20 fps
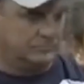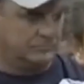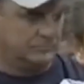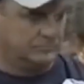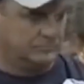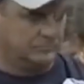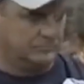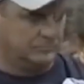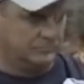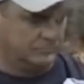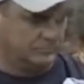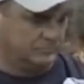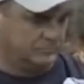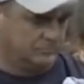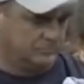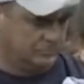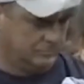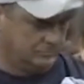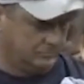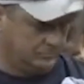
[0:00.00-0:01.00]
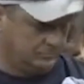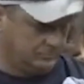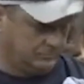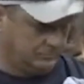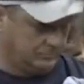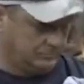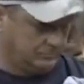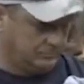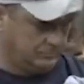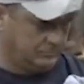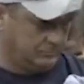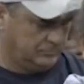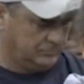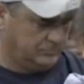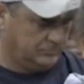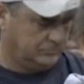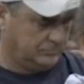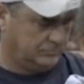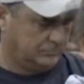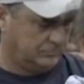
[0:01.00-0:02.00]

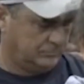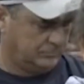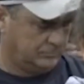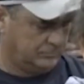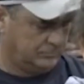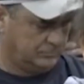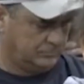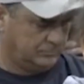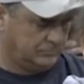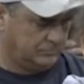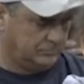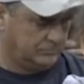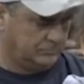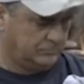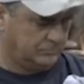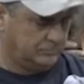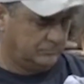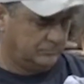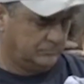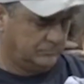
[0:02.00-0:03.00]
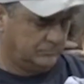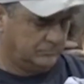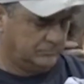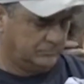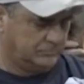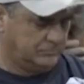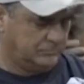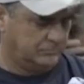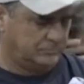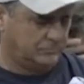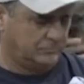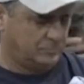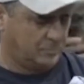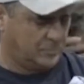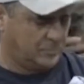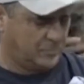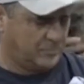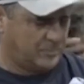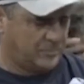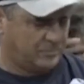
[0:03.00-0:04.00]

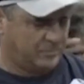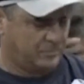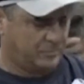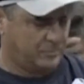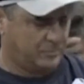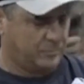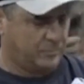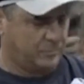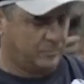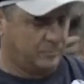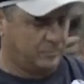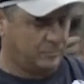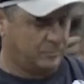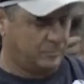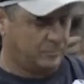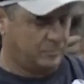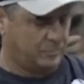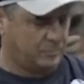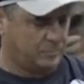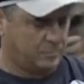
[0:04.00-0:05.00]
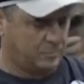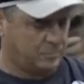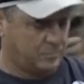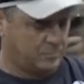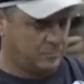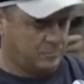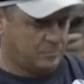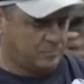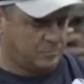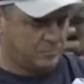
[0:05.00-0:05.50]
This person isn't speaking.